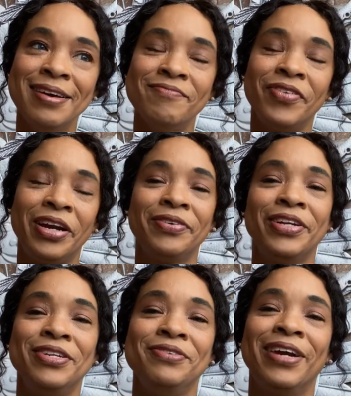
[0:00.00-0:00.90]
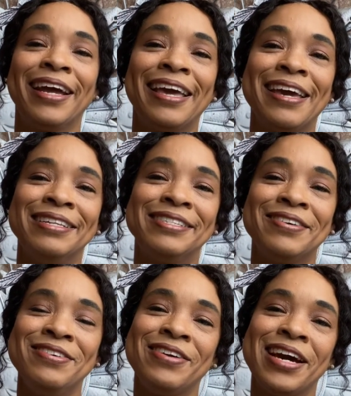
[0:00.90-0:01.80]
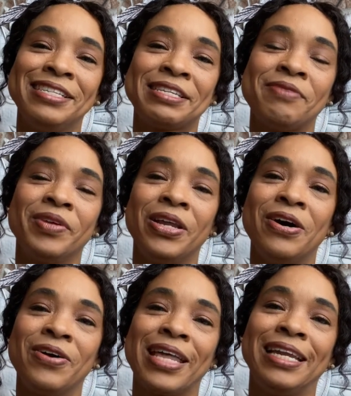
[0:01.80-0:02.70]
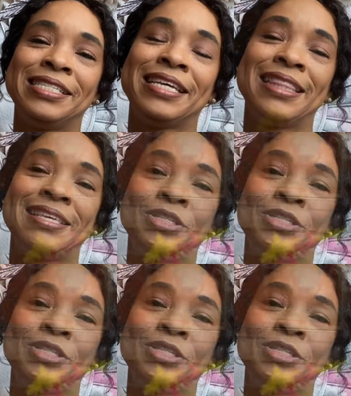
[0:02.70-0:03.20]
But I'm gonna do what I can, so you guys come along and let's get this